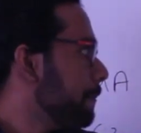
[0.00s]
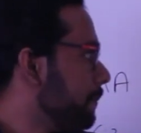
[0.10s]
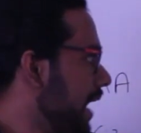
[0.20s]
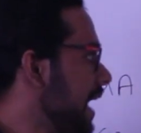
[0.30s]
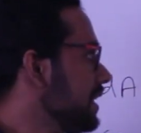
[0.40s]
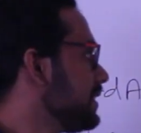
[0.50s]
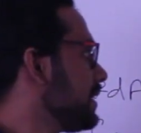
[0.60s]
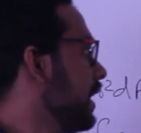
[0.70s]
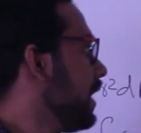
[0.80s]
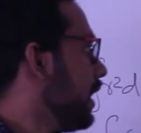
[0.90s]

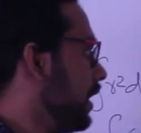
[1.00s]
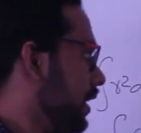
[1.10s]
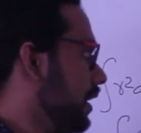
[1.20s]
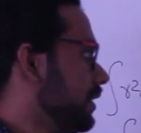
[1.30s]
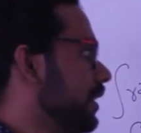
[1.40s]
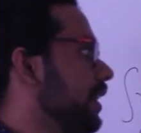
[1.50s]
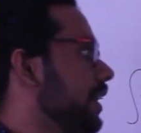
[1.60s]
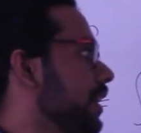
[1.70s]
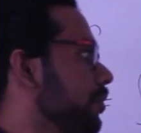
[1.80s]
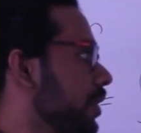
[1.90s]
plus
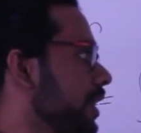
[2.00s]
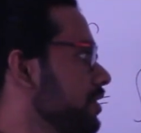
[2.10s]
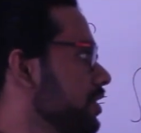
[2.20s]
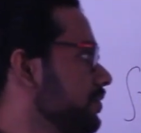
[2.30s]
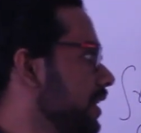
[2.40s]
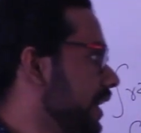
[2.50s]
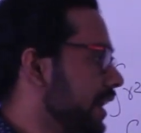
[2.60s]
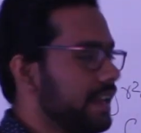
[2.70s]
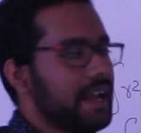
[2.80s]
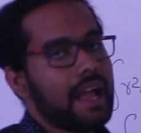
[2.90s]
the product of the
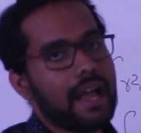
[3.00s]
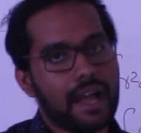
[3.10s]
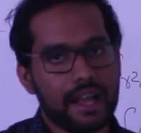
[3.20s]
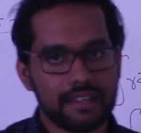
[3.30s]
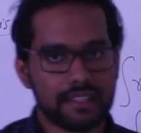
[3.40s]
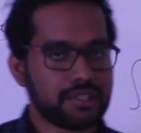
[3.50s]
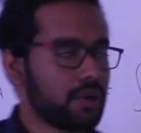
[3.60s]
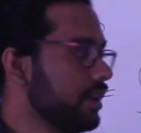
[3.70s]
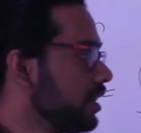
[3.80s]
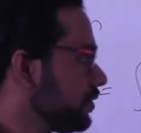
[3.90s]
area and the
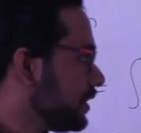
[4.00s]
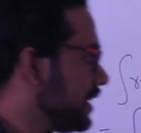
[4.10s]
square of the